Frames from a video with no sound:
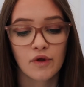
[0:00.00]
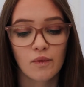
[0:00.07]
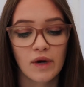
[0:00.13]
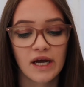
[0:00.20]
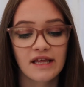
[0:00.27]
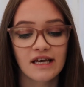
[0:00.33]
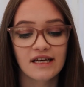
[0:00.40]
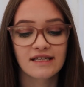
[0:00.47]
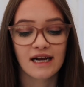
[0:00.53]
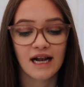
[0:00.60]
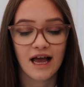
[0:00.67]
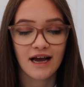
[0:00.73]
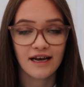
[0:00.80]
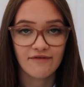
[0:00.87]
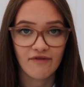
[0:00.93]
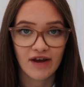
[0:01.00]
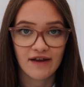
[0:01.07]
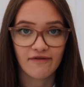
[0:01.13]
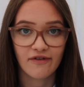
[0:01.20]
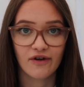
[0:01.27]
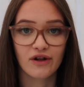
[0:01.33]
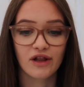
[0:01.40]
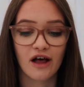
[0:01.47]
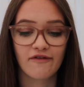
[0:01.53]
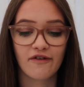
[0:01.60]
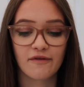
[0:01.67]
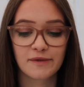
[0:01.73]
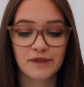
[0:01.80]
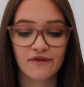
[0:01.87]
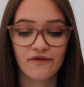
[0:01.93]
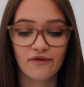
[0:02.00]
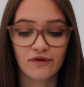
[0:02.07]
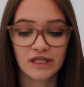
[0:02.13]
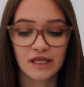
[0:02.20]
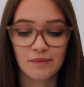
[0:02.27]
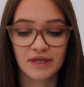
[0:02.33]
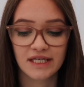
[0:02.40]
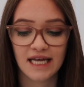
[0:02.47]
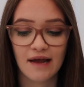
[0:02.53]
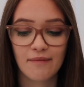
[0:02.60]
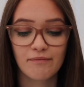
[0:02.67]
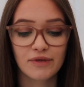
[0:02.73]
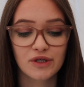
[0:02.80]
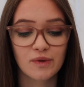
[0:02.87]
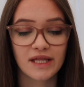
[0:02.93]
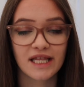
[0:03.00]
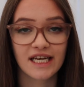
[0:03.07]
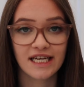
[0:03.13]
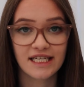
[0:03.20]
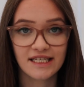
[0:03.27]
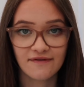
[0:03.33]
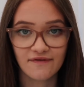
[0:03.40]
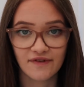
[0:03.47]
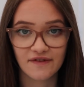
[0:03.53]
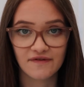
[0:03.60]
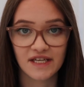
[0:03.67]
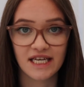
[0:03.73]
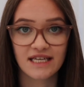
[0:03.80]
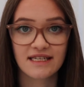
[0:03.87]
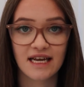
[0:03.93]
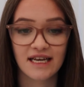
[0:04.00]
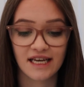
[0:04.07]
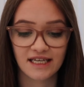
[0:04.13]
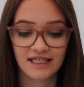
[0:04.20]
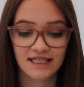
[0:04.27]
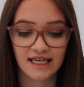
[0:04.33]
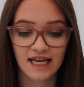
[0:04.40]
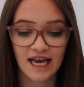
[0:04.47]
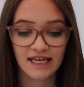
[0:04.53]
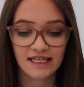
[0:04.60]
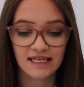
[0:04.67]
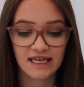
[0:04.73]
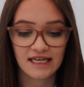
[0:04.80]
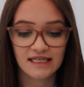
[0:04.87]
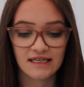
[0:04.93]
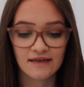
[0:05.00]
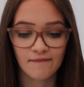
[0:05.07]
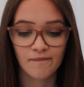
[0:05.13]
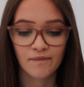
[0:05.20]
with a decline in rainfall of up to 40% between the 1950s and 1980s.